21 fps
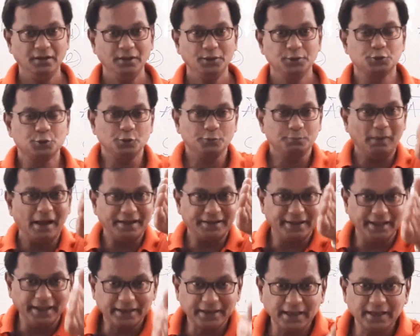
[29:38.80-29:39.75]
So by
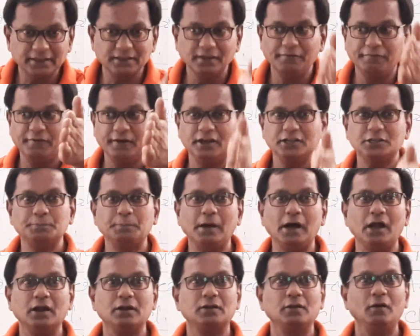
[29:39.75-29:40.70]
taking the first
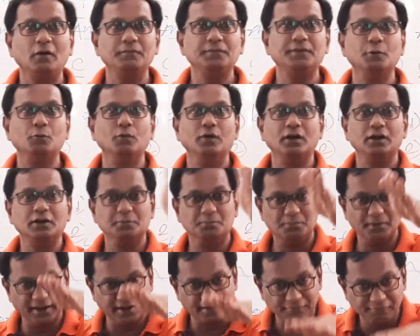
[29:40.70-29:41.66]
part of the word
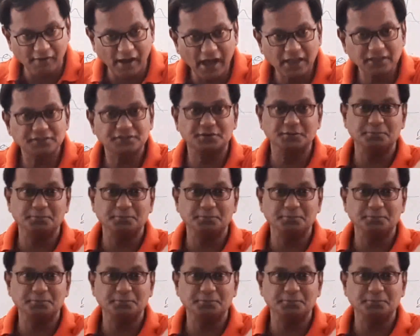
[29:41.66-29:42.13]
breakfast,